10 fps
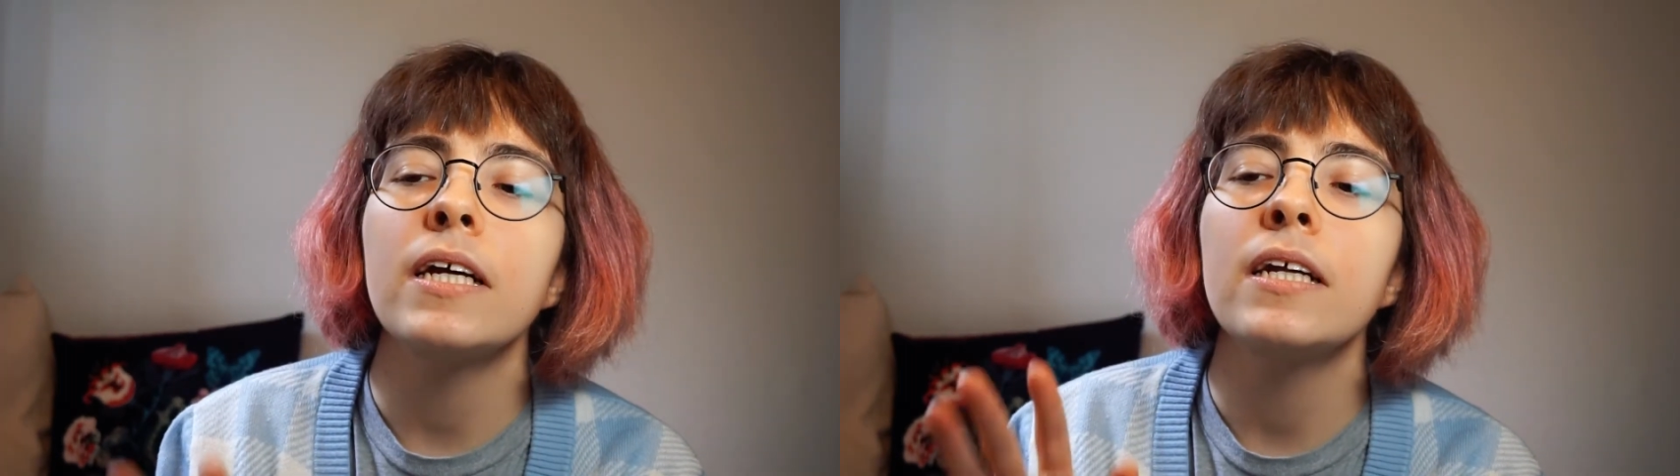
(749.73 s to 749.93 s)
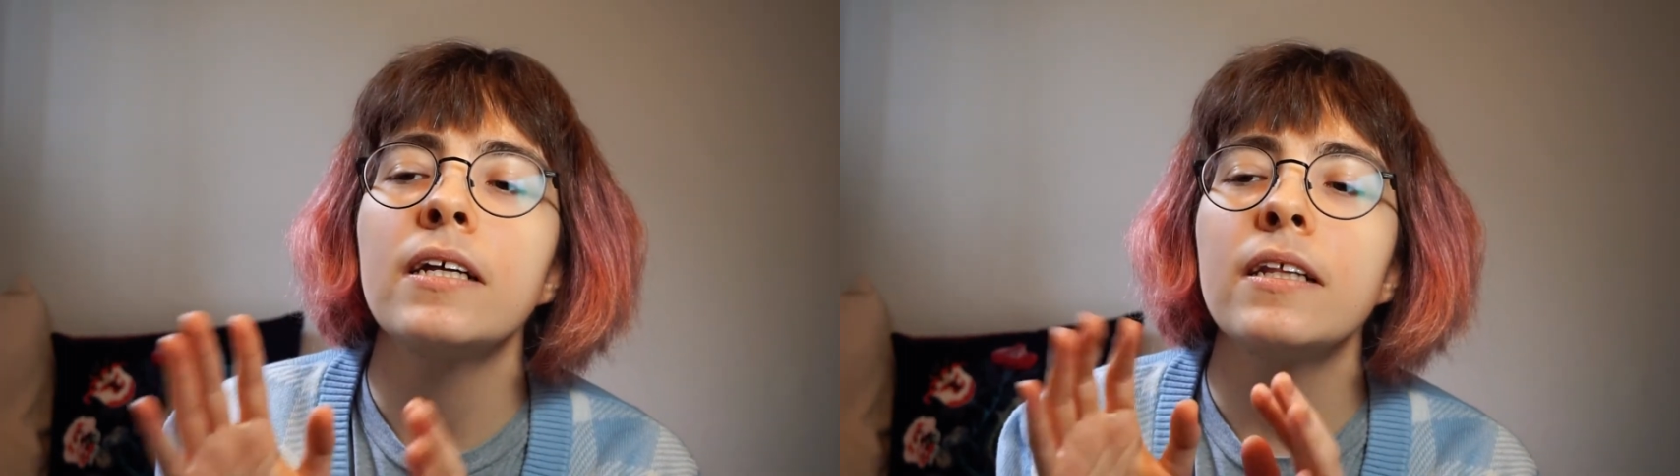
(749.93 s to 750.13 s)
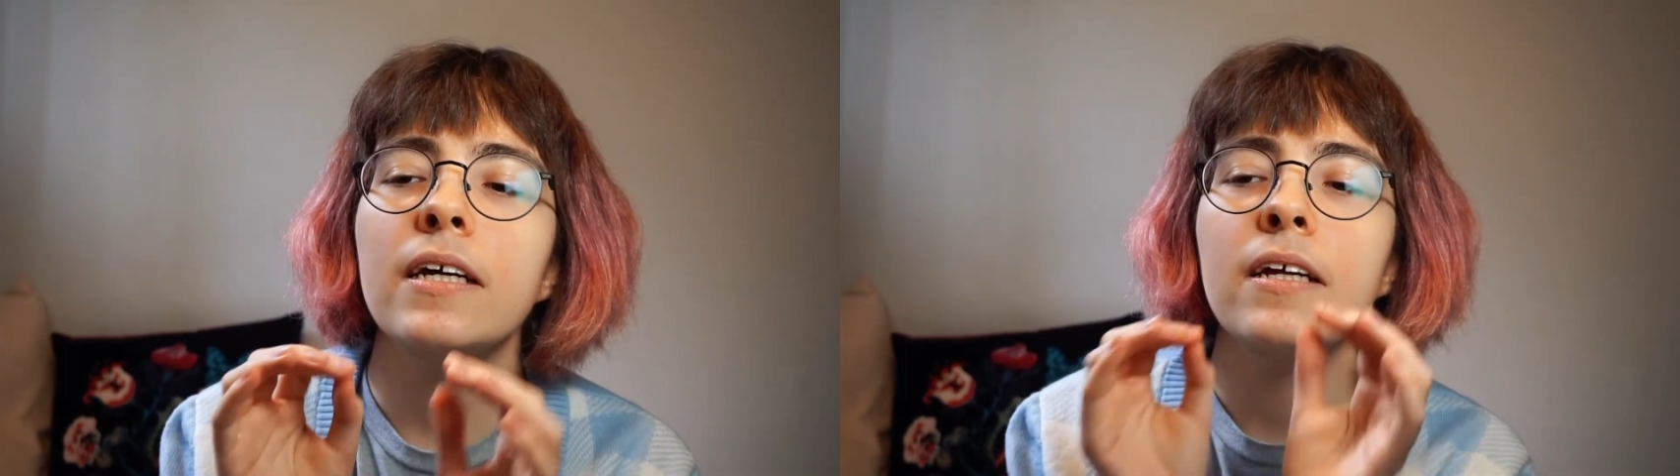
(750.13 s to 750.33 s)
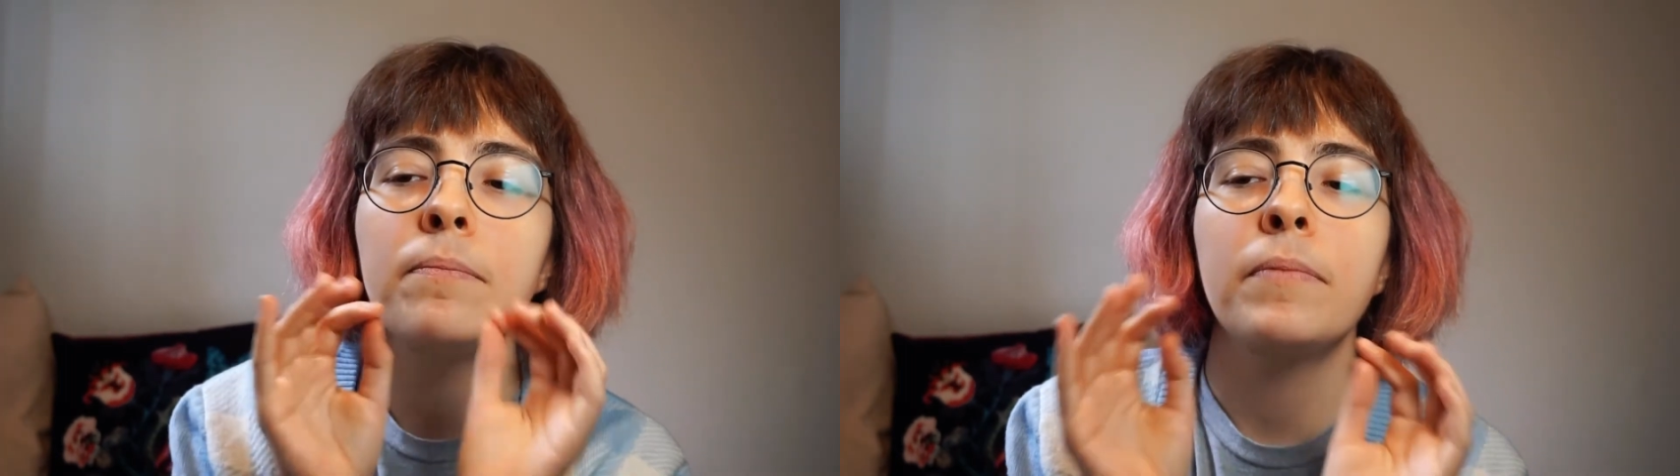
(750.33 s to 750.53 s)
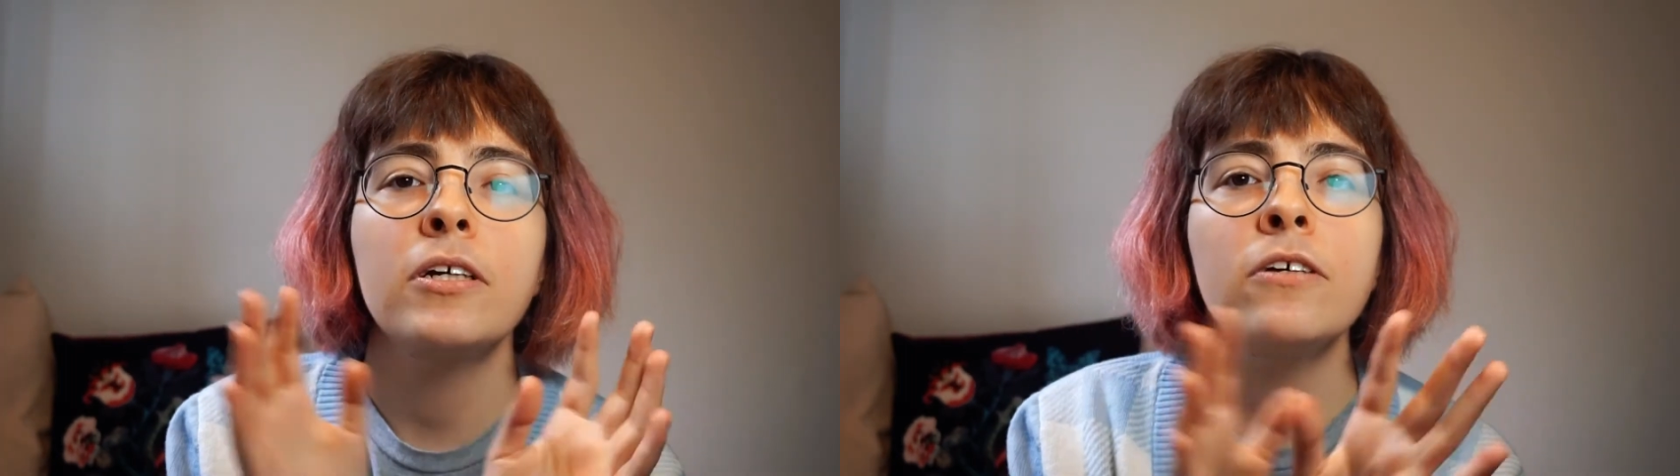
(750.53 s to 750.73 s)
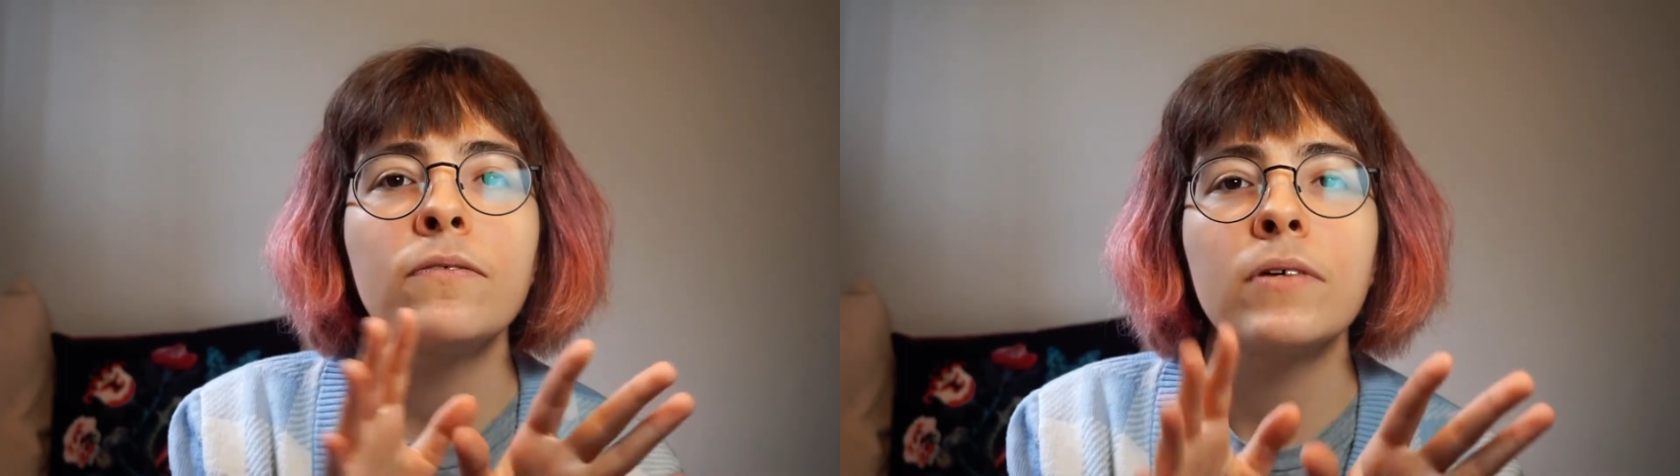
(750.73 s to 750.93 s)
in a bunch of